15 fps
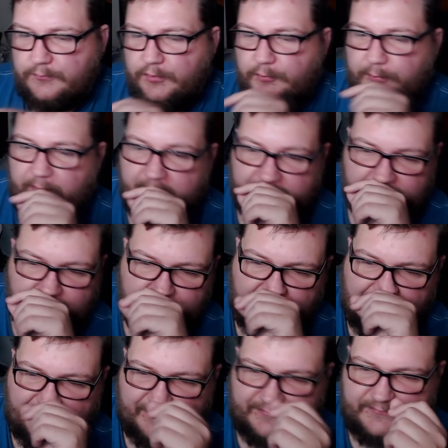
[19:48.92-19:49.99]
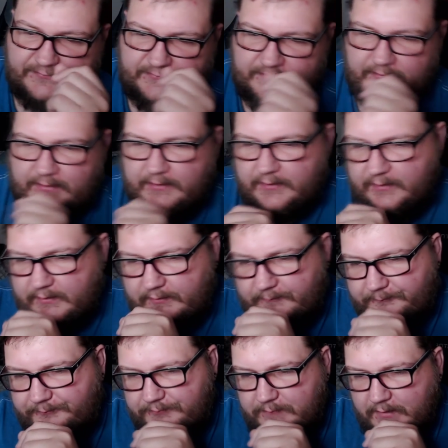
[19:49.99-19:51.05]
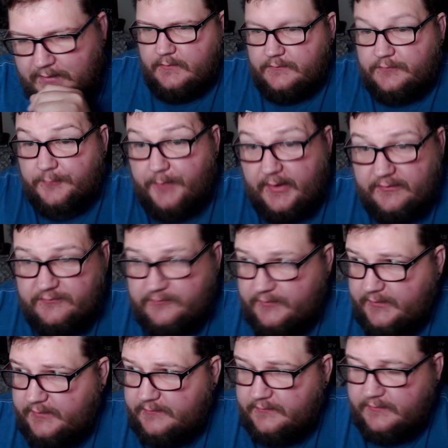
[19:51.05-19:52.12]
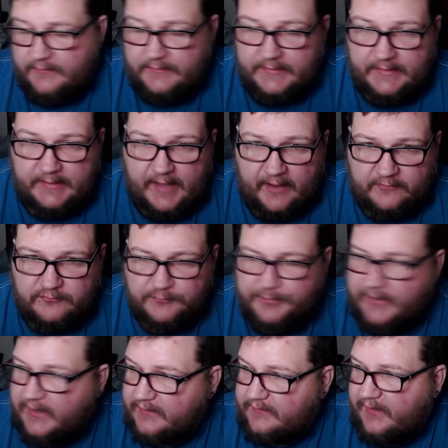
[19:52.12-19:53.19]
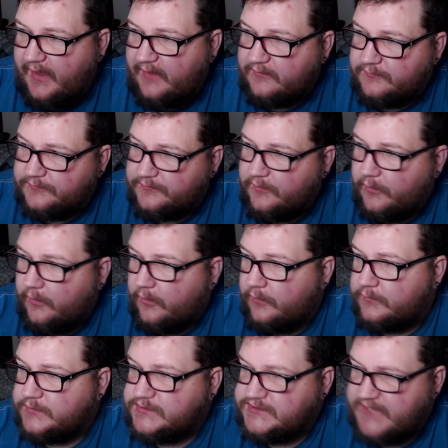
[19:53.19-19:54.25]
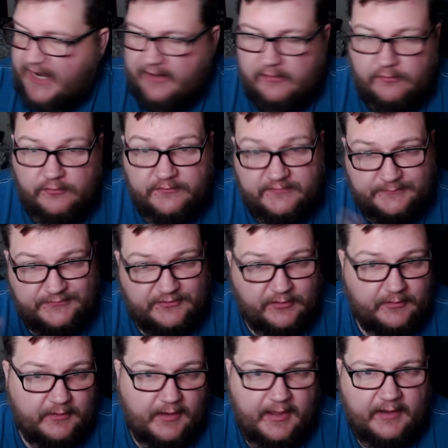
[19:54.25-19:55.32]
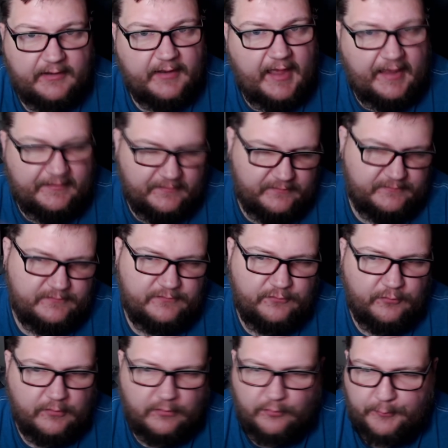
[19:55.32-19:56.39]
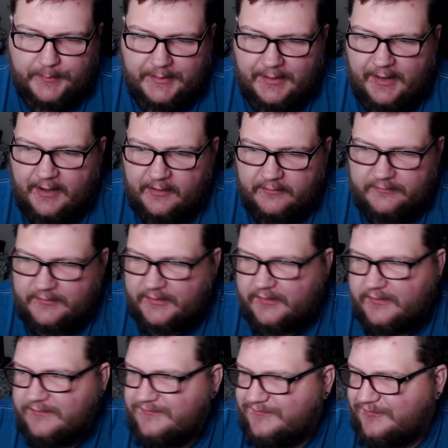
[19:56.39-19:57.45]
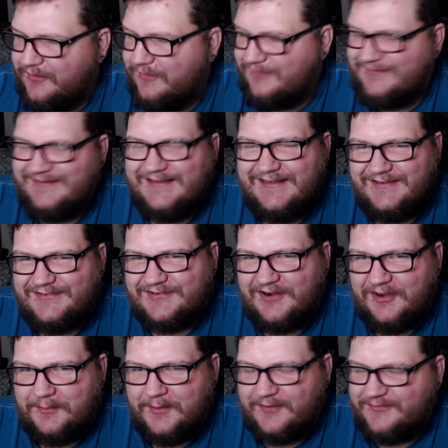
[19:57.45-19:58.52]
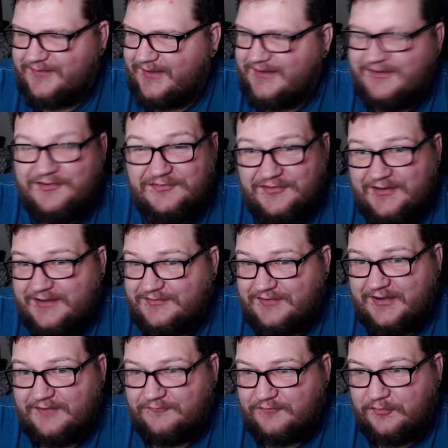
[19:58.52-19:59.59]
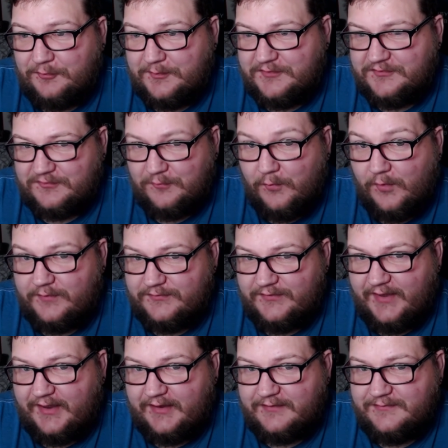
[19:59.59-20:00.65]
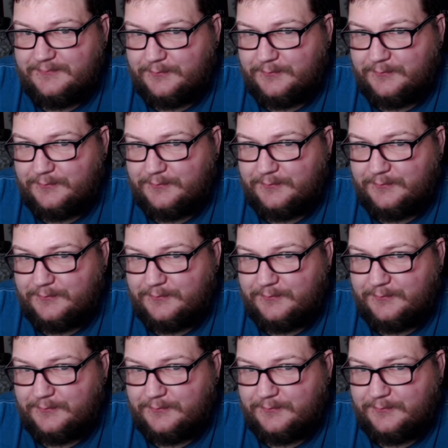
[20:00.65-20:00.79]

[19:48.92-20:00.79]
Real Breaking Nate's. Um, so basically, the the actual podcast was called Shadowless. I'm sorry that I had, had to do a little bit of edit there. So sorry about that. Usually, I try to film these in one take.